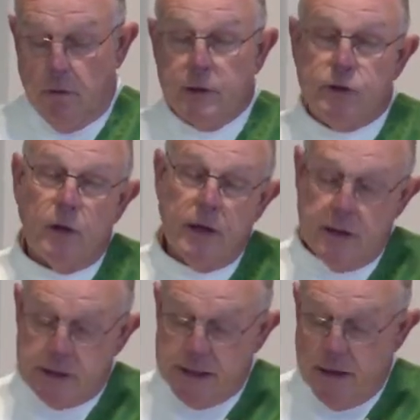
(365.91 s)
We join
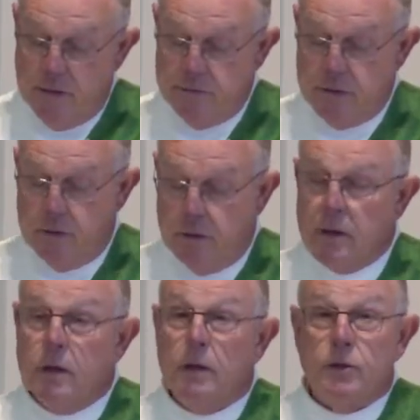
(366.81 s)
ourselves
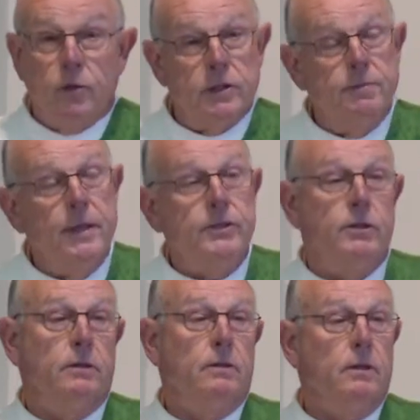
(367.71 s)
to his
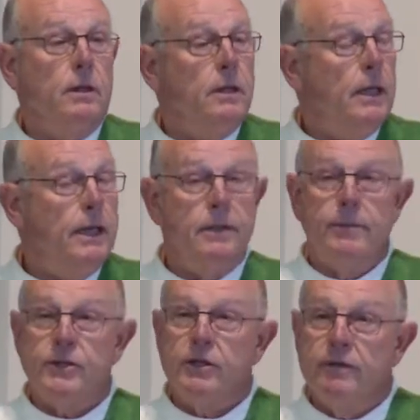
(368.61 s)
mission and the
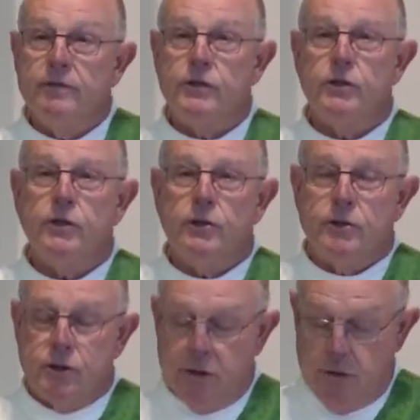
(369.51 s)
mission of his
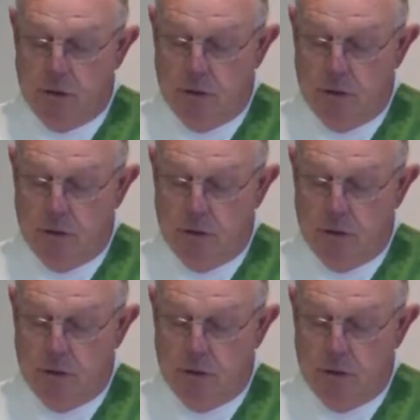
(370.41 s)
church.